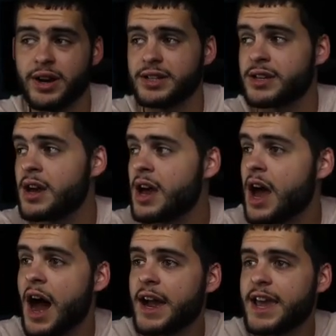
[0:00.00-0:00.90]
Because
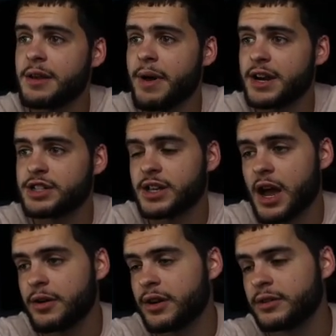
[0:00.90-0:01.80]
I can't imagine, like,
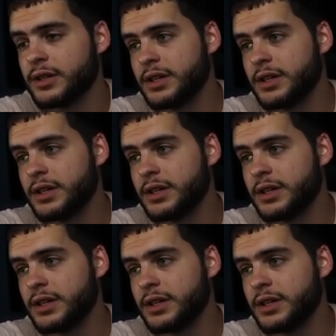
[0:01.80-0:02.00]
I don't know.